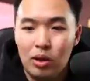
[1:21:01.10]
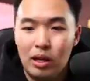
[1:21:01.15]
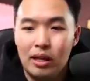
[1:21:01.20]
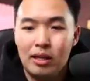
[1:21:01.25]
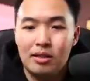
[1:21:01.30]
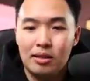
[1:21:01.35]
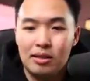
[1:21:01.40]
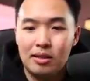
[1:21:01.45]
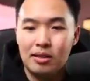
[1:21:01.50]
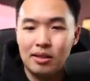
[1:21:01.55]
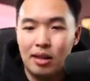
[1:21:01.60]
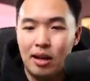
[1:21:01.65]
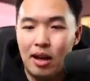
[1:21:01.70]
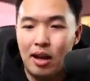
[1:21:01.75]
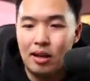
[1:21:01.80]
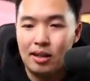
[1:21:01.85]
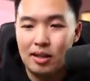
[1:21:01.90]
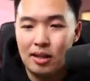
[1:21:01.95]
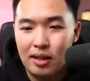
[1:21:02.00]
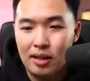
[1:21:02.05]
like the
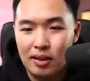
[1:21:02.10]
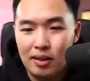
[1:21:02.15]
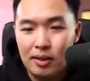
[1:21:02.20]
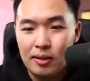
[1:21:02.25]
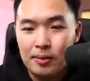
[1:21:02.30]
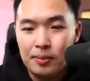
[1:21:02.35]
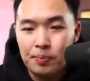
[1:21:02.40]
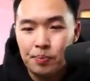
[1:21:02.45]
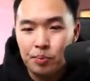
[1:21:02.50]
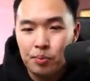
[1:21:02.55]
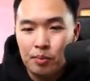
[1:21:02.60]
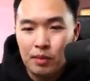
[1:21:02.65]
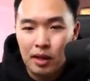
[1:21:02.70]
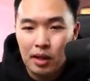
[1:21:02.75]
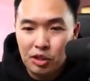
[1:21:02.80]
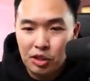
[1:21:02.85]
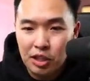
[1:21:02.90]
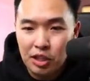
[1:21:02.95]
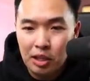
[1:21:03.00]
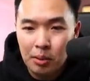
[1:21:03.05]
stock.
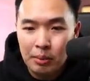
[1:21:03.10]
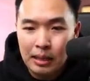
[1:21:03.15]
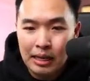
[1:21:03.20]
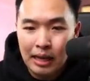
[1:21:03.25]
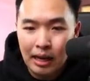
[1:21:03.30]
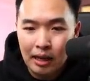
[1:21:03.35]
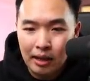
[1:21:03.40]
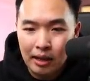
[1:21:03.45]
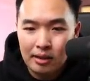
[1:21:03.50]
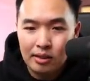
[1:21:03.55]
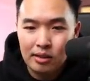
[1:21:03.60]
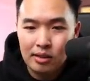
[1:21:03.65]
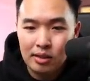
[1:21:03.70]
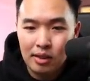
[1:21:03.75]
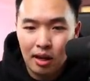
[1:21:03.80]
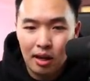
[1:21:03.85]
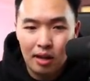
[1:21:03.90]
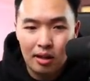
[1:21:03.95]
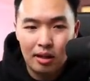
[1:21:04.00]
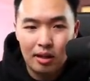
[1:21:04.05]
GME, I like the
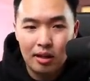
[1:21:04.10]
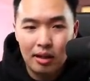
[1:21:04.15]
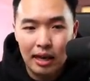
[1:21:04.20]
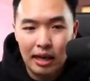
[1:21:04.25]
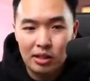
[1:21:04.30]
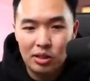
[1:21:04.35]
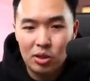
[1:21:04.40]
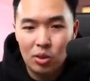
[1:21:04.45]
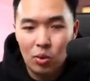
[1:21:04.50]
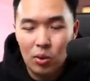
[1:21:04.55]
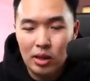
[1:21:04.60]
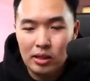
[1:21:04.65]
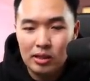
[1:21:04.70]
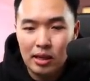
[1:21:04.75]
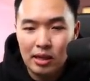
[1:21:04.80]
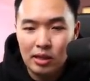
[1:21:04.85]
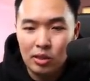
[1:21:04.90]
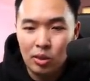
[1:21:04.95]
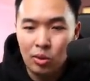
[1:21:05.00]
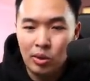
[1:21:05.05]
stock. SOS,
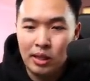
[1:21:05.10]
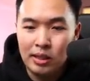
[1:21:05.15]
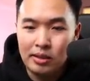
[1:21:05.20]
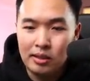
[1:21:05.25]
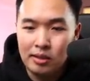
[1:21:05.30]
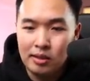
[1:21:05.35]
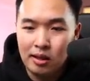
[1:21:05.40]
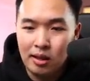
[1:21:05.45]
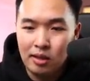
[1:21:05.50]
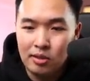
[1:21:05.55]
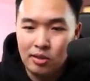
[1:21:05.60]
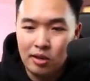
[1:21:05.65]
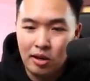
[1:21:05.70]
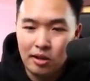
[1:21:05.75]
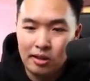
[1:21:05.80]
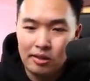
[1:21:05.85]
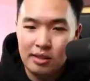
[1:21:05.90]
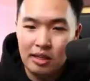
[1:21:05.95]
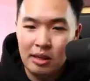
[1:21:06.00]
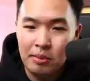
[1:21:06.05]
I don't like the stock.
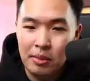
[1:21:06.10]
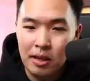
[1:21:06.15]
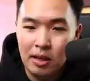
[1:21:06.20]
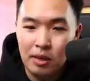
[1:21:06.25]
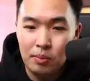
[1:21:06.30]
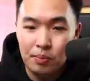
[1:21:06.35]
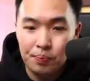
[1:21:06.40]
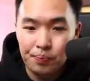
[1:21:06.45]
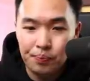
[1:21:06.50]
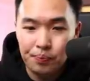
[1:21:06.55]
Sorry to say, man.